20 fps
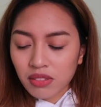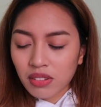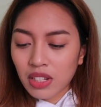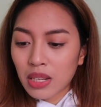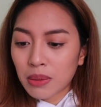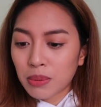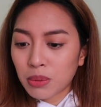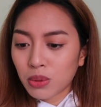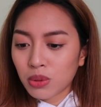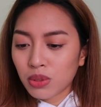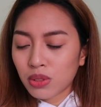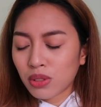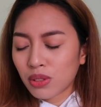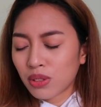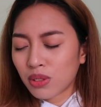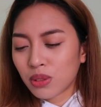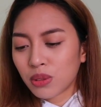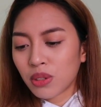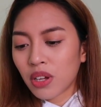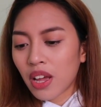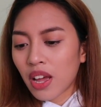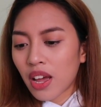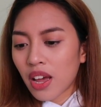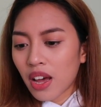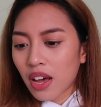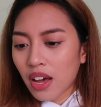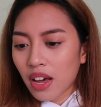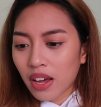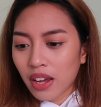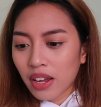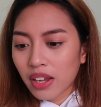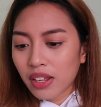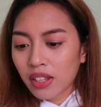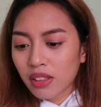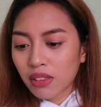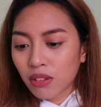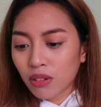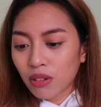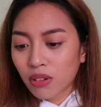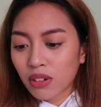label, so
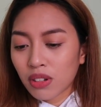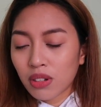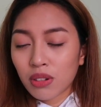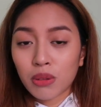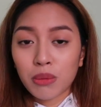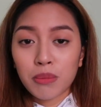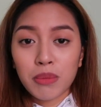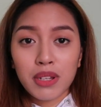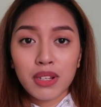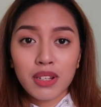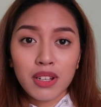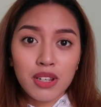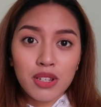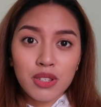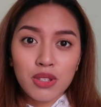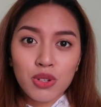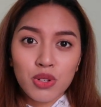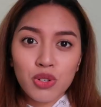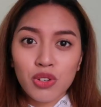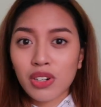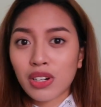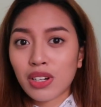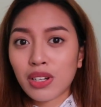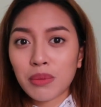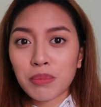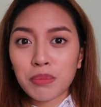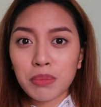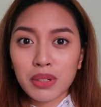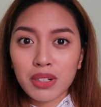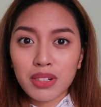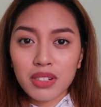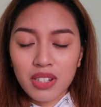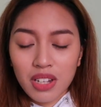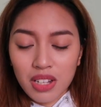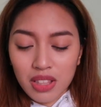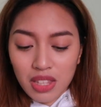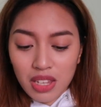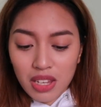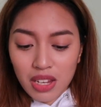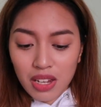I thought it would be nice to try out. But
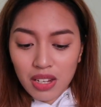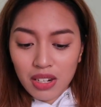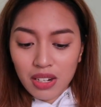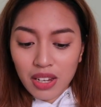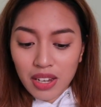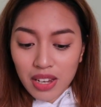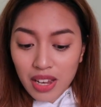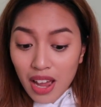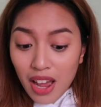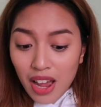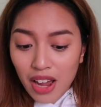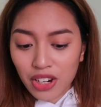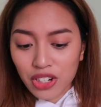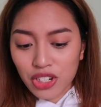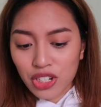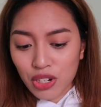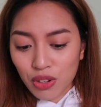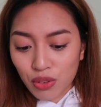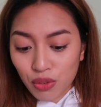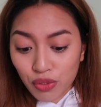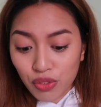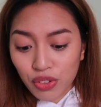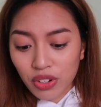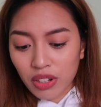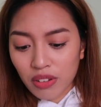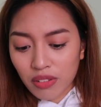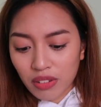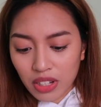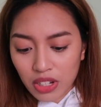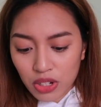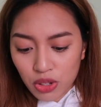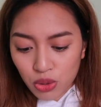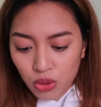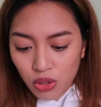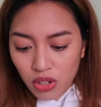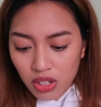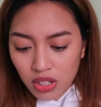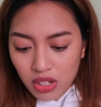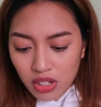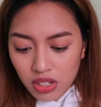at the end I actually really
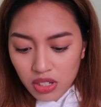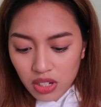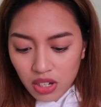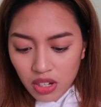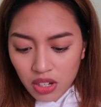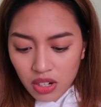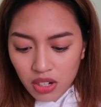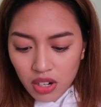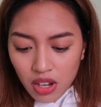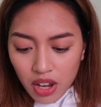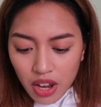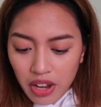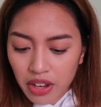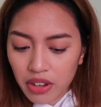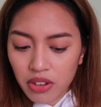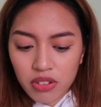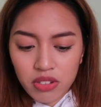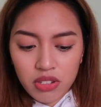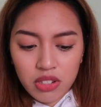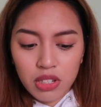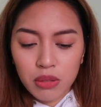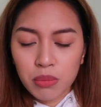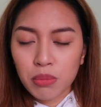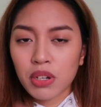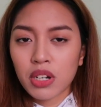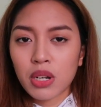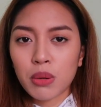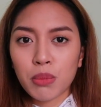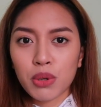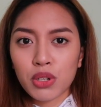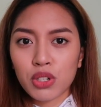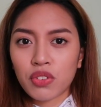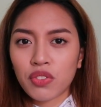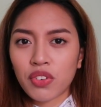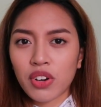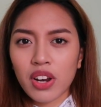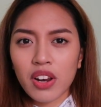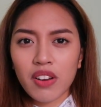enjoy this, and I use this pretty much for